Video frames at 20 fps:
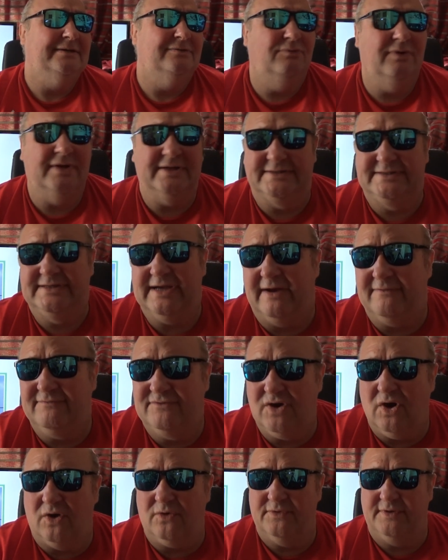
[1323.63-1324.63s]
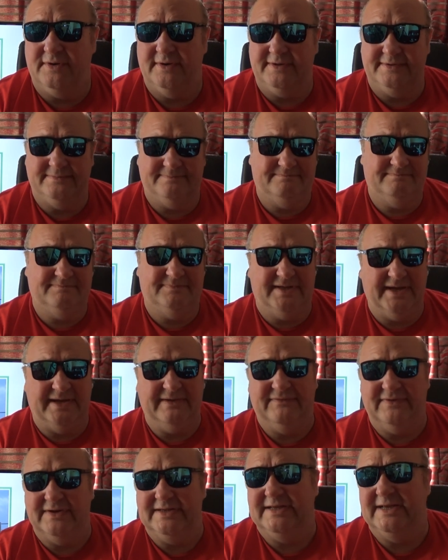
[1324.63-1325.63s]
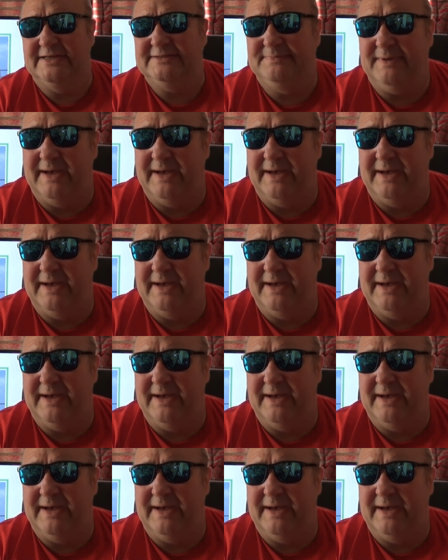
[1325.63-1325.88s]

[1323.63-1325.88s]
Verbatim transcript: which I've got the DVDs,